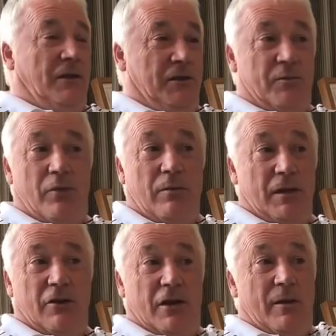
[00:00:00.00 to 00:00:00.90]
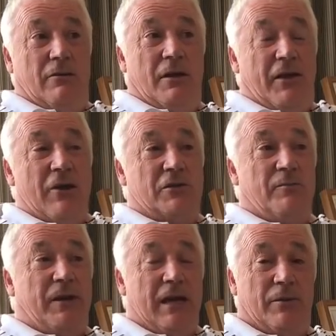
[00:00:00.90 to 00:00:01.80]
there's probably only about
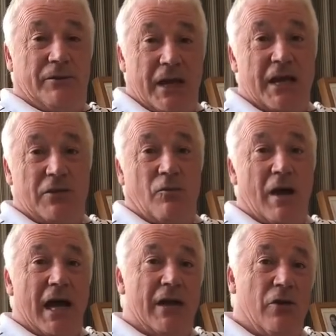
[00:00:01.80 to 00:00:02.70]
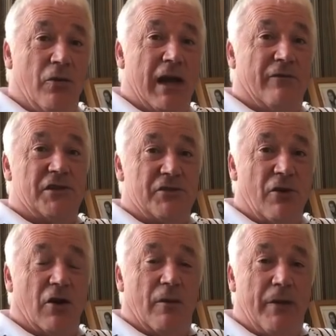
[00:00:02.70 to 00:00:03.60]
1,000 people nationwide who would have a
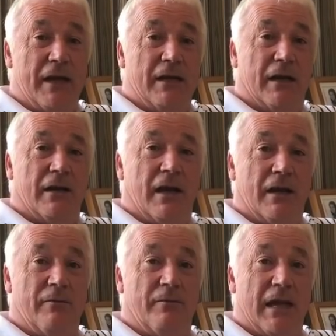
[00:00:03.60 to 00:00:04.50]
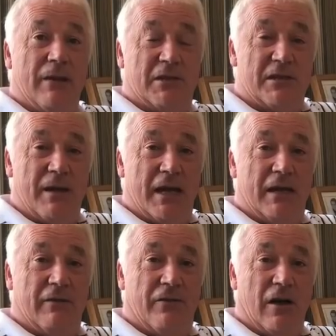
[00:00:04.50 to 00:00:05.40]
strong opinion and be able to make
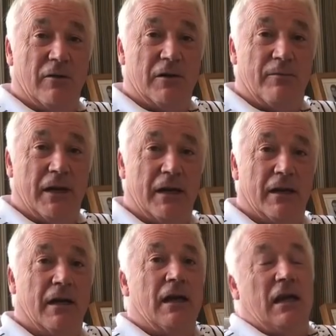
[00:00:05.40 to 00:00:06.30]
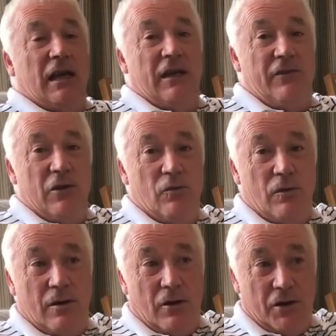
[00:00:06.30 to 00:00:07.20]
an informed opinion. If you
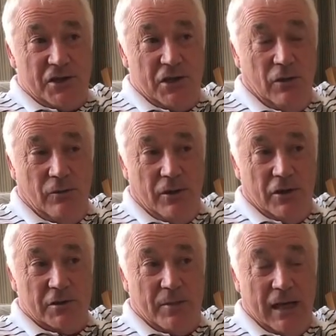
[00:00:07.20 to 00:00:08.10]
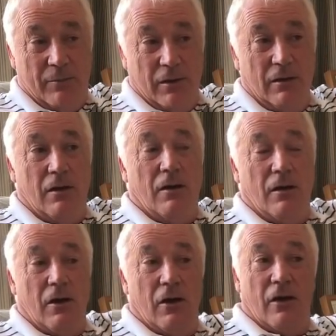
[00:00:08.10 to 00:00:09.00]
consult with those people
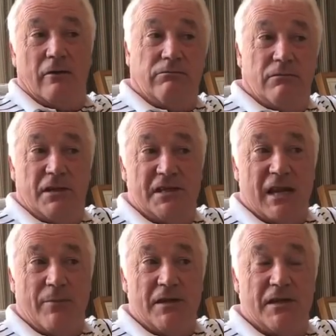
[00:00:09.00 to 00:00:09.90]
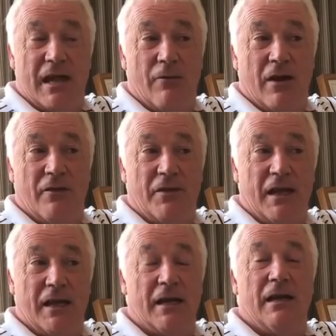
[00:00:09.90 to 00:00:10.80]
or can tap into their way of
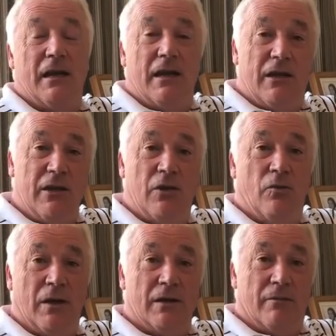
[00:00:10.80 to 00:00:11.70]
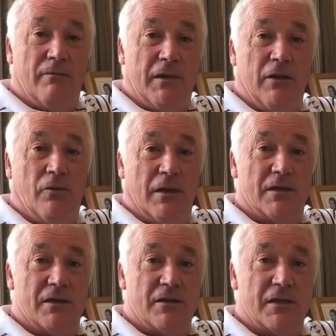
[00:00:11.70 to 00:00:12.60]
thinking, you
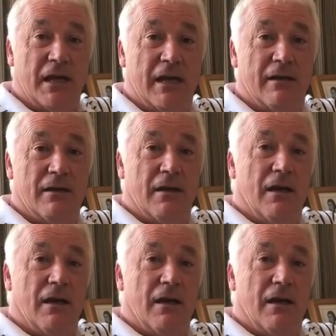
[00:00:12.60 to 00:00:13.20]
will succeed.